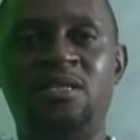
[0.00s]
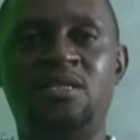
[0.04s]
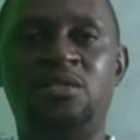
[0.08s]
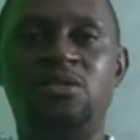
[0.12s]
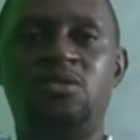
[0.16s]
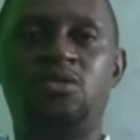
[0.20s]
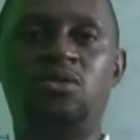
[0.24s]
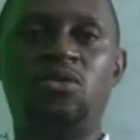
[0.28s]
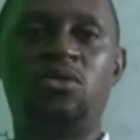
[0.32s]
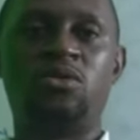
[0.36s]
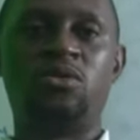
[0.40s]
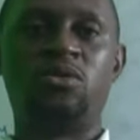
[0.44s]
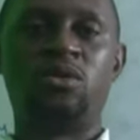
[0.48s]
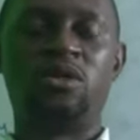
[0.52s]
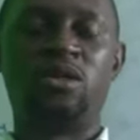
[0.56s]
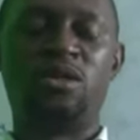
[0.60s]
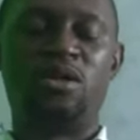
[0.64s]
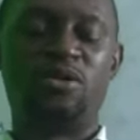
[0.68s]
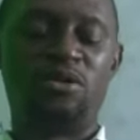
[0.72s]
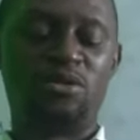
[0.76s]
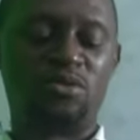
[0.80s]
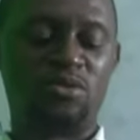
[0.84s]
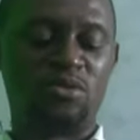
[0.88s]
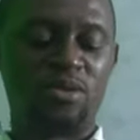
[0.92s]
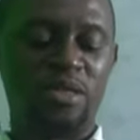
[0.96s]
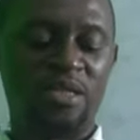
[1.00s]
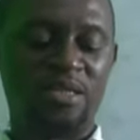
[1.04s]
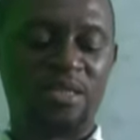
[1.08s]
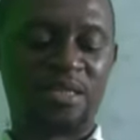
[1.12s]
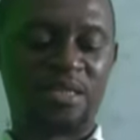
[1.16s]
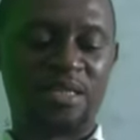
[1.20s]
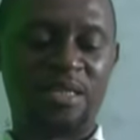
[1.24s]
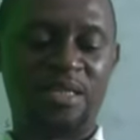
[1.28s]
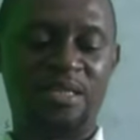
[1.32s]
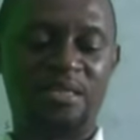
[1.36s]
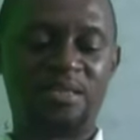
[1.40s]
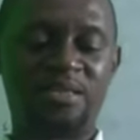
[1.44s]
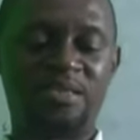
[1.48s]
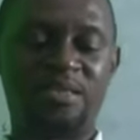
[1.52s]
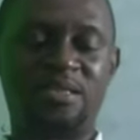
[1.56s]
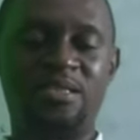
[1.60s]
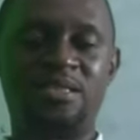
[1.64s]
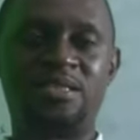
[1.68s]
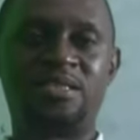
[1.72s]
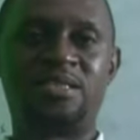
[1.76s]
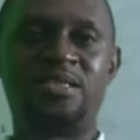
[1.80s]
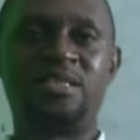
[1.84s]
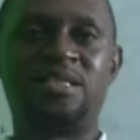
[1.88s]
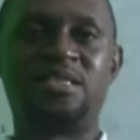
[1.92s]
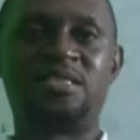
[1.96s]
So in our today's class
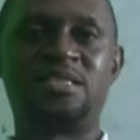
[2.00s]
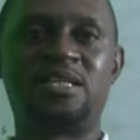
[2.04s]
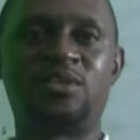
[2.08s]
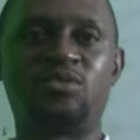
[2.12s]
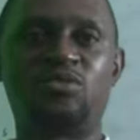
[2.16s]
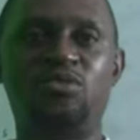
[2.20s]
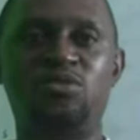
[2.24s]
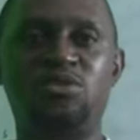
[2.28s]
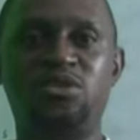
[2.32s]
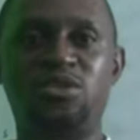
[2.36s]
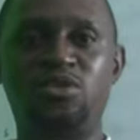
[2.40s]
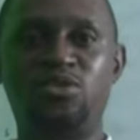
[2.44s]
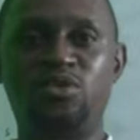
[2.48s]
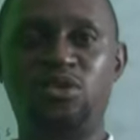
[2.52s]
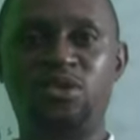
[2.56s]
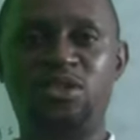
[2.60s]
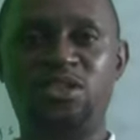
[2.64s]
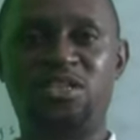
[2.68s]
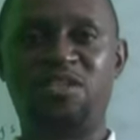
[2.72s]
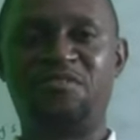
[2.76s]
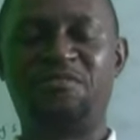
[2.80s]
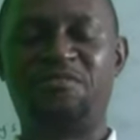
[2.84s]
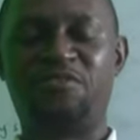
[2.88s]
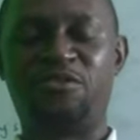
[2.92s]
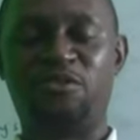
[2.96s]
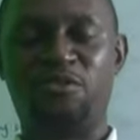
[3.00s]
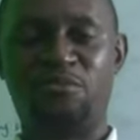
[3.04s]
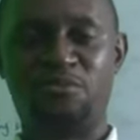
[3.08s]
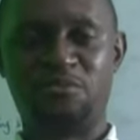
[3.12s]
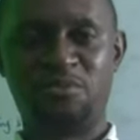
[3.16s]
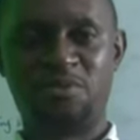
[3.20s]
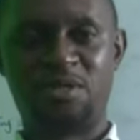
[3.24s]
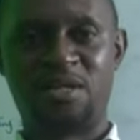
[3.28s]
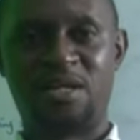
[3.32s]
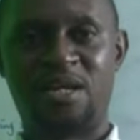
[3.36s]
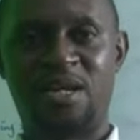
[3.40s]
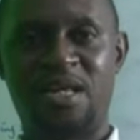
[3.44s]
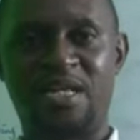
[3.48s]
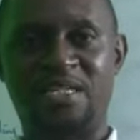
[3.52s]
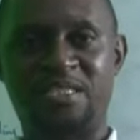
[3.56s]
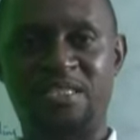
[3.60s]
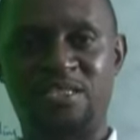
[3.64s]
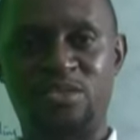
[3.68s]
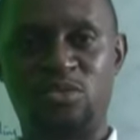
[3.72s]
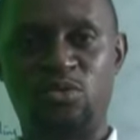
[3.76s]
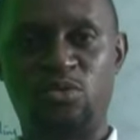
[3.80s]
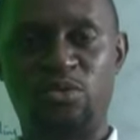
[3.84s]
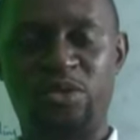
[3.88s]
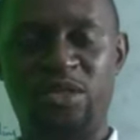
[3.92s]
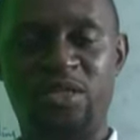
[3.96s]
is just a continuation from
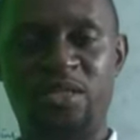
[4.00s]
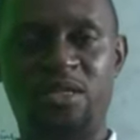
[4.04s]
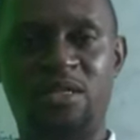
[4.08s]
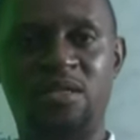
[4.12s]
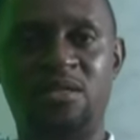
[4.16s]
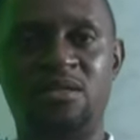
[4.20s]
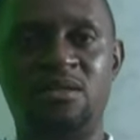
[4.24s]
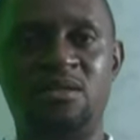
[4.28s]
last week.